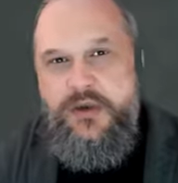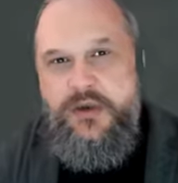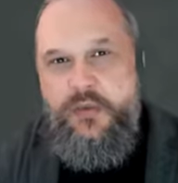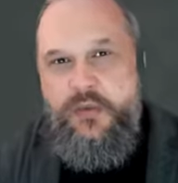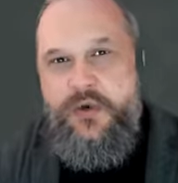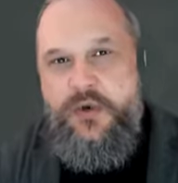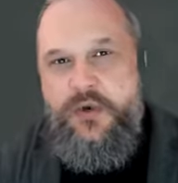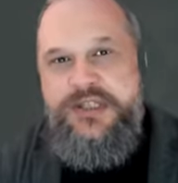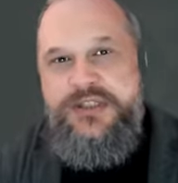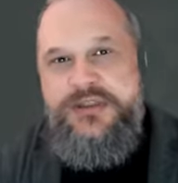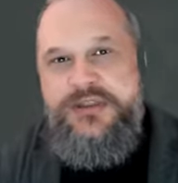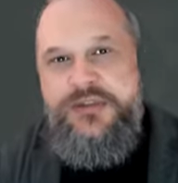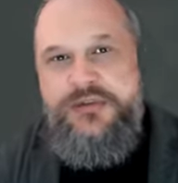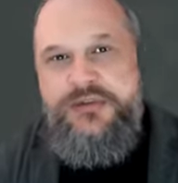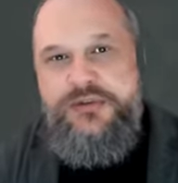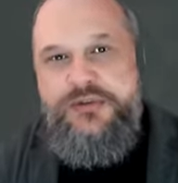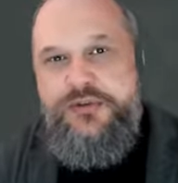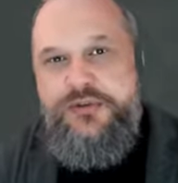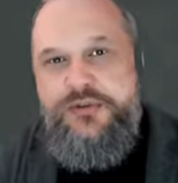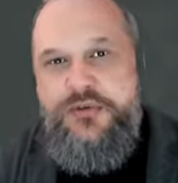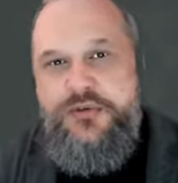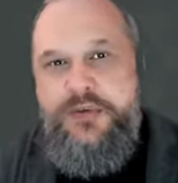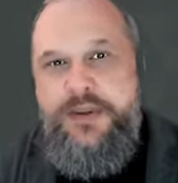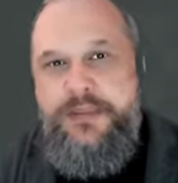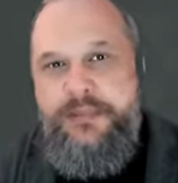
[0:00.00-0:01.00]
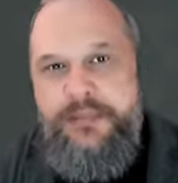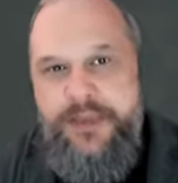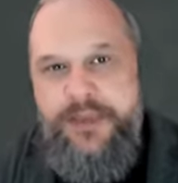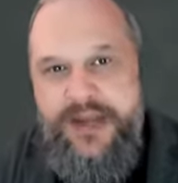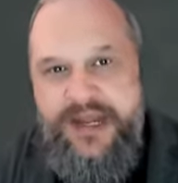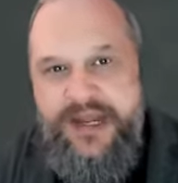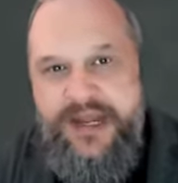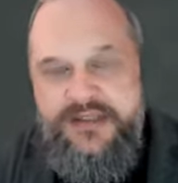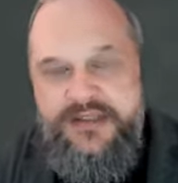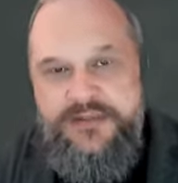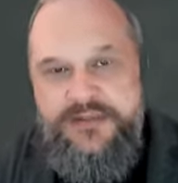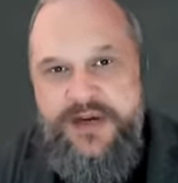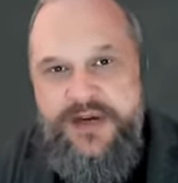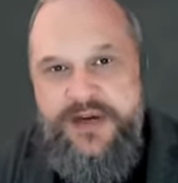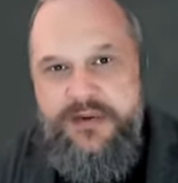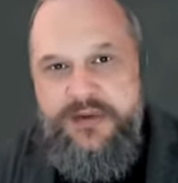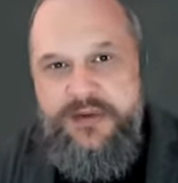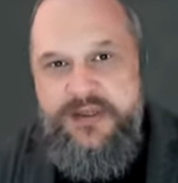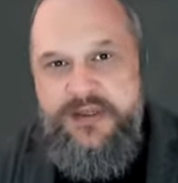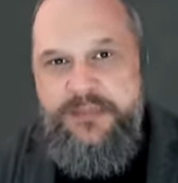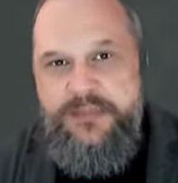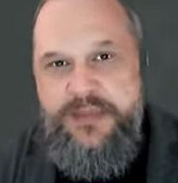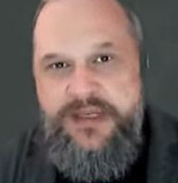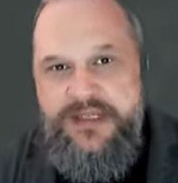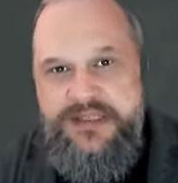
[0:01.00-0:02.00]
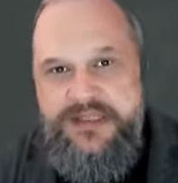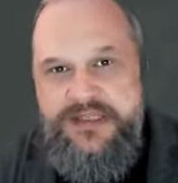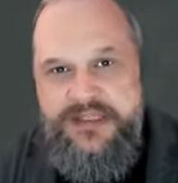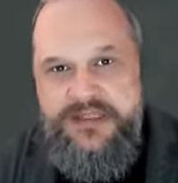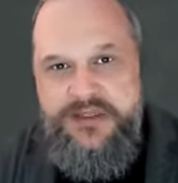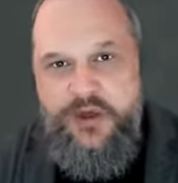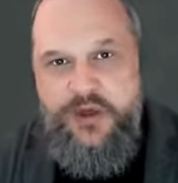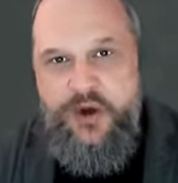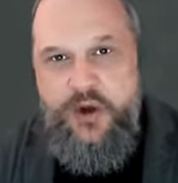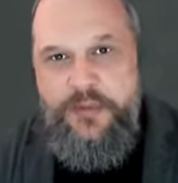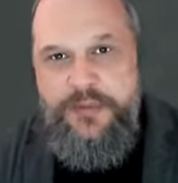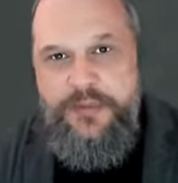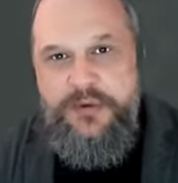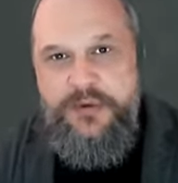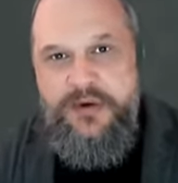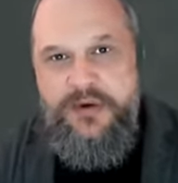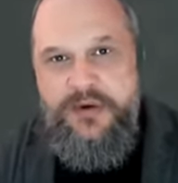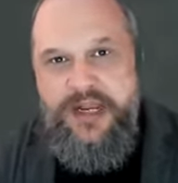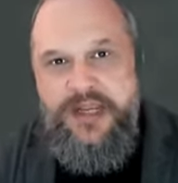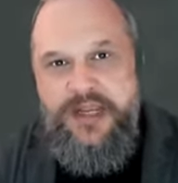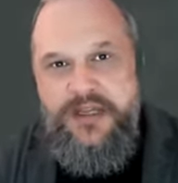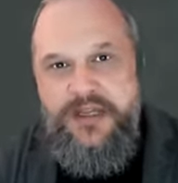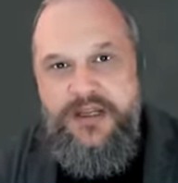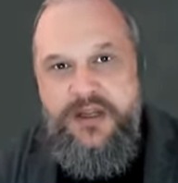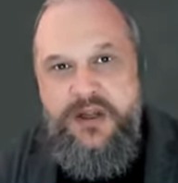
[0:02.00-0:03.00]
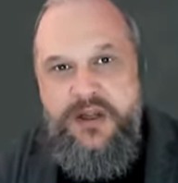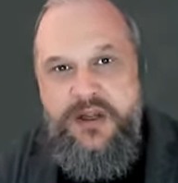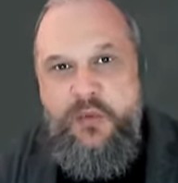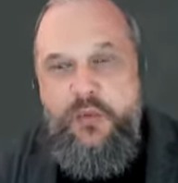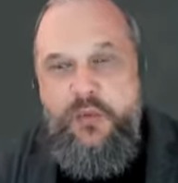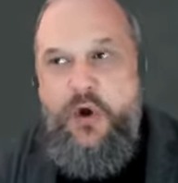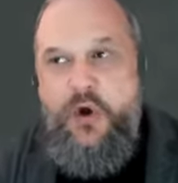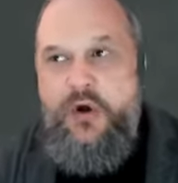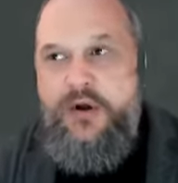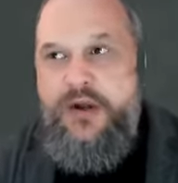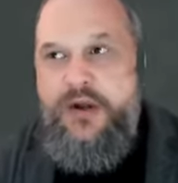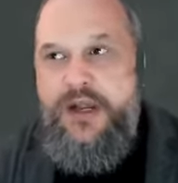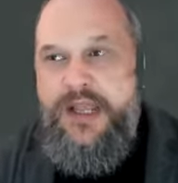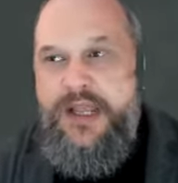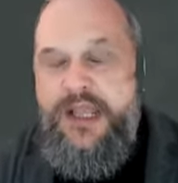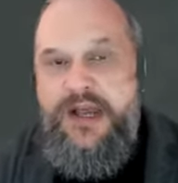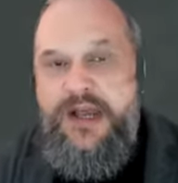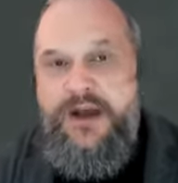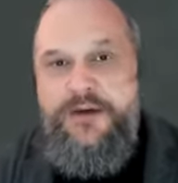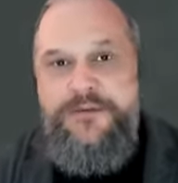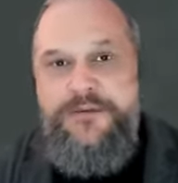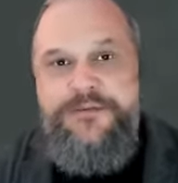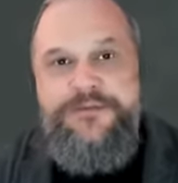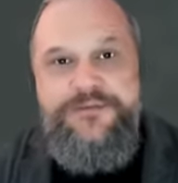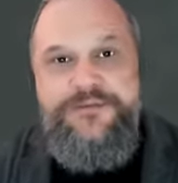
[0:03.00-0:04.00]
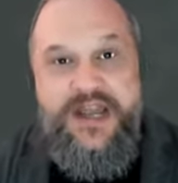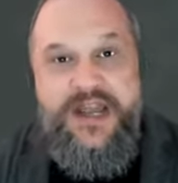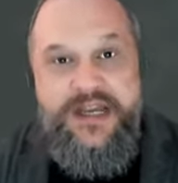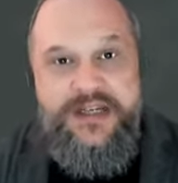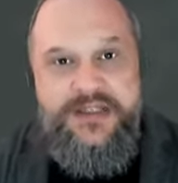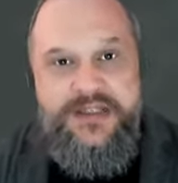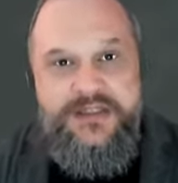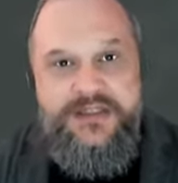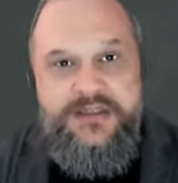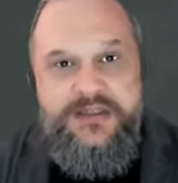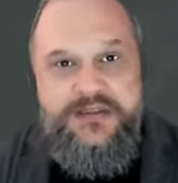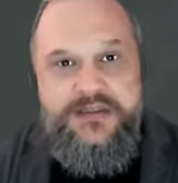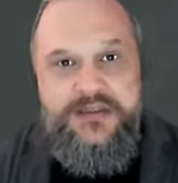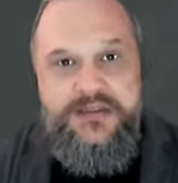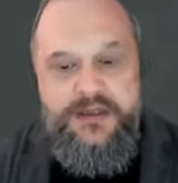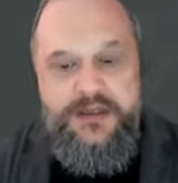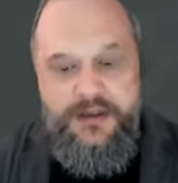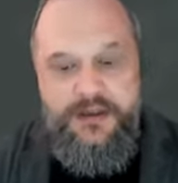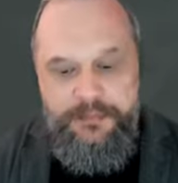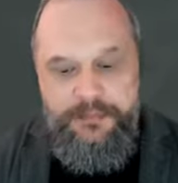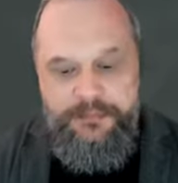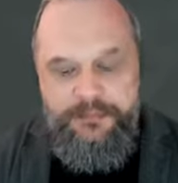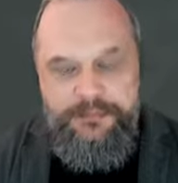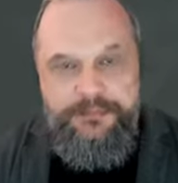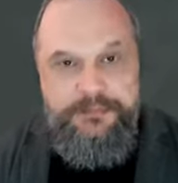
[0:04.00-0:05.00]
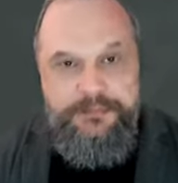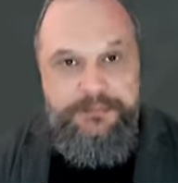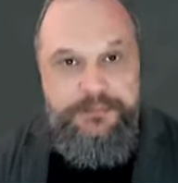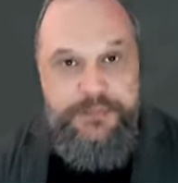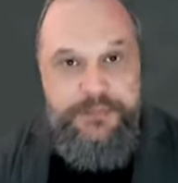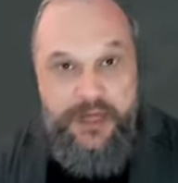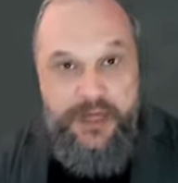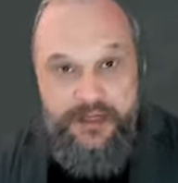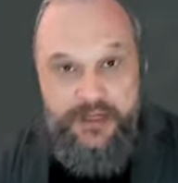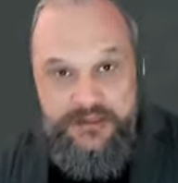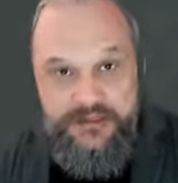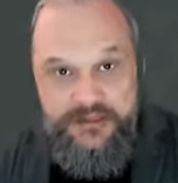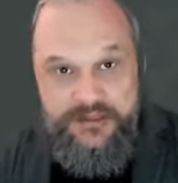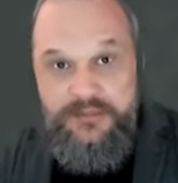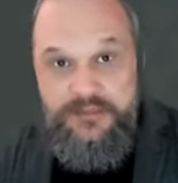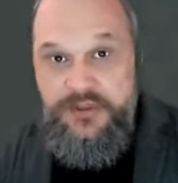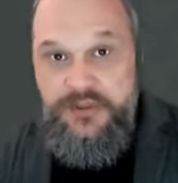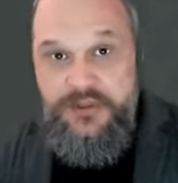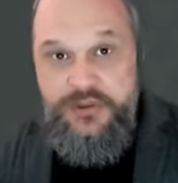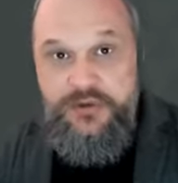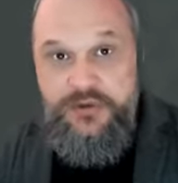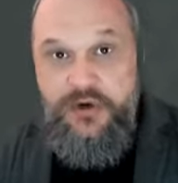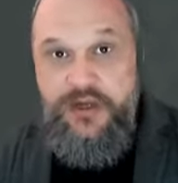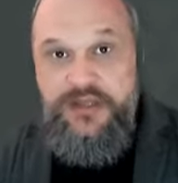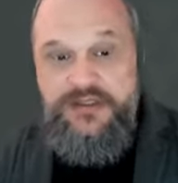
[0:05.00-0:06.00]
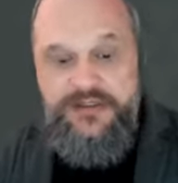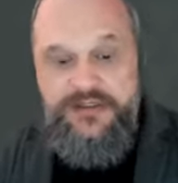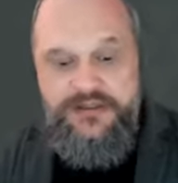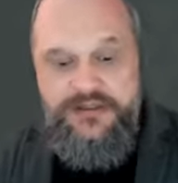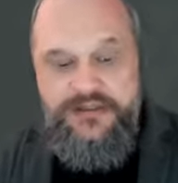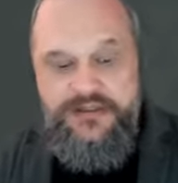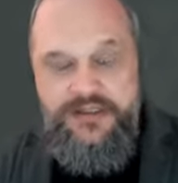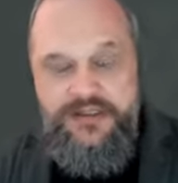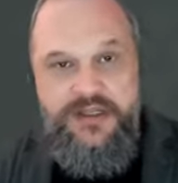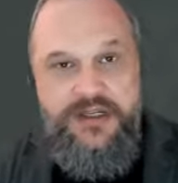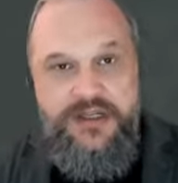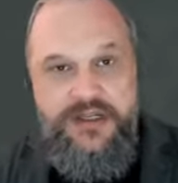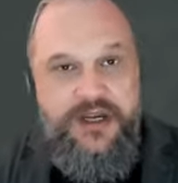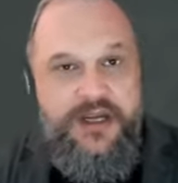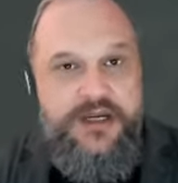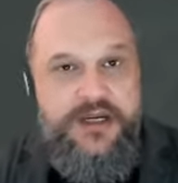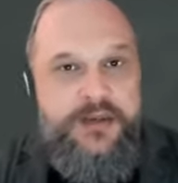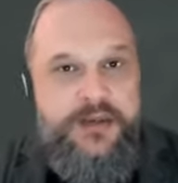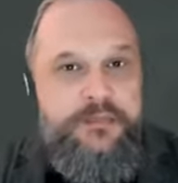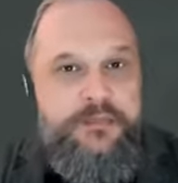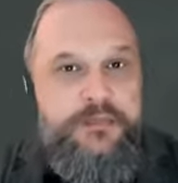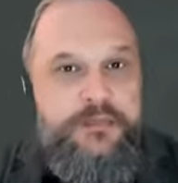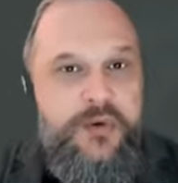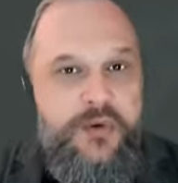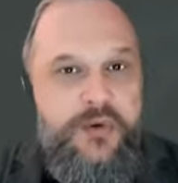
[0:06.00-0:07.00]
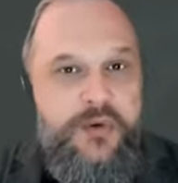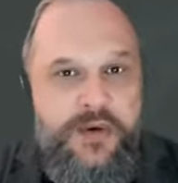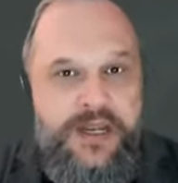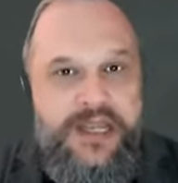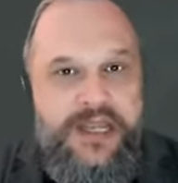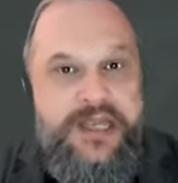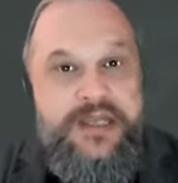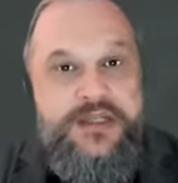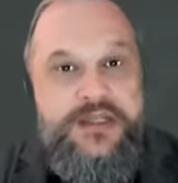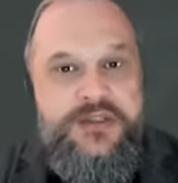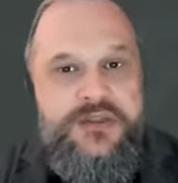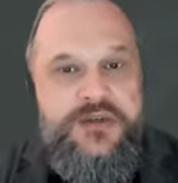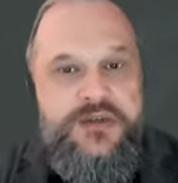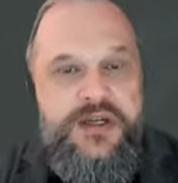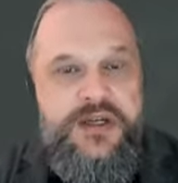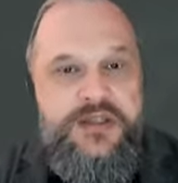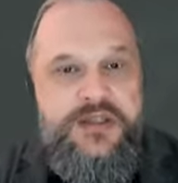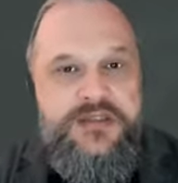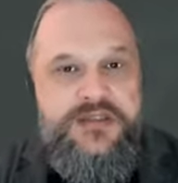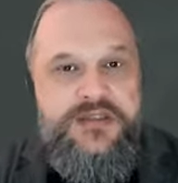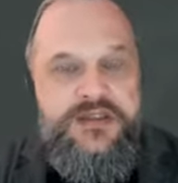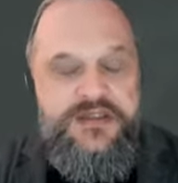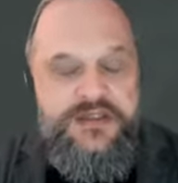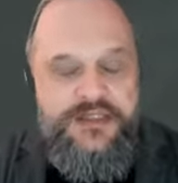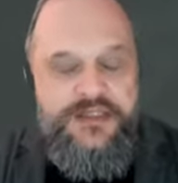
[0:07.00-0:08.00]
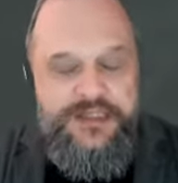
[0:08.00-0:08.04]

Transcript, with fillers: what is the true impact of our inability to operate? What affects customer trust and employee trust?